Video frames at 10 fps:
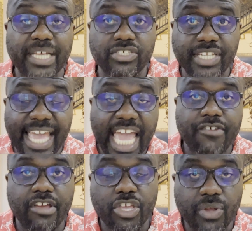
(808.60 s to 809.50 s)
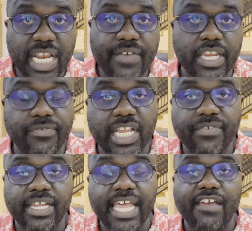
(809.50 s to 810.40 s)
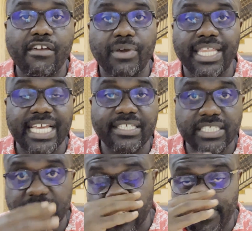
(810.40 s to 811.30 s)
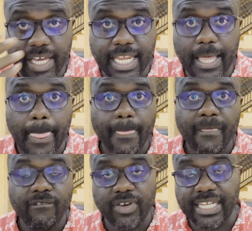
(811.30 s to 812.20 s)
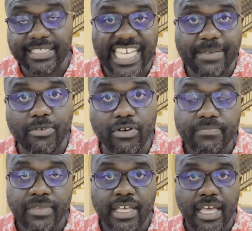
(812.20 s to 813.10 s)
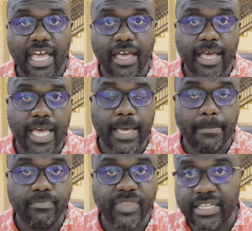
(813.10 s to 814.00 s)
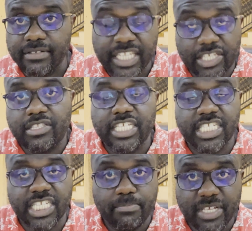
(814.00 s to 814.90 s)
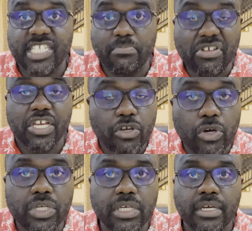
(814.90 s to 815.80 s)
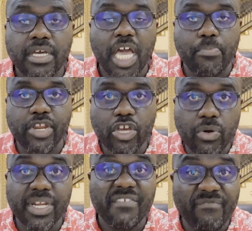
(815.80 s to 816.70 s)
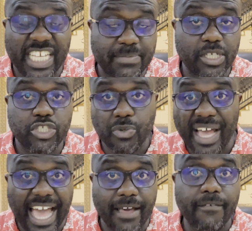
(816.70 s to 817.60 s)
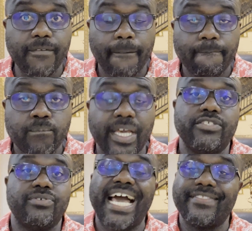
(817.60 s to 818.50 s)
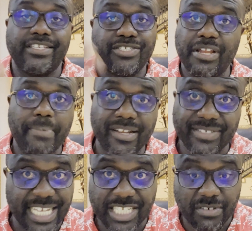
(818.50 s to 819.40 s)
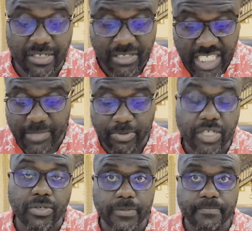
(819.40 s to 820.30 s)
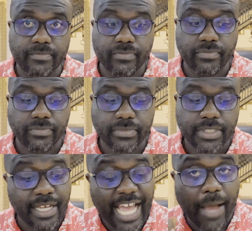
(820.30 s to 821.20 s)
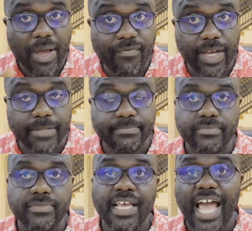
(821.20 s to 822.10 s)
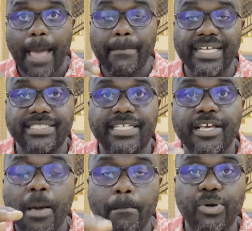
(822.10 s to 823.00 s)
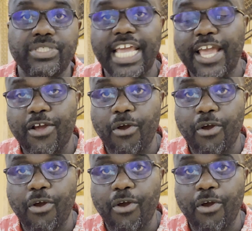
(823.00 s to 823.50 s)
on the area you live in. If you live in an area where the ECG is fairly stable, then this is a pretty good investment to have, and to add the solar panels later on. This is pretty good. However, I must put a